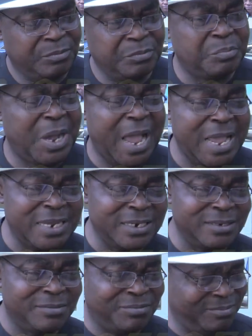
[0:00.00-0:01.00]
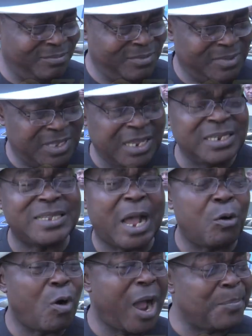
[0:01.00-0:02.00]
by things
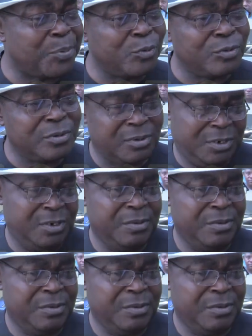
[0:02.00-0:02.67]
that will happen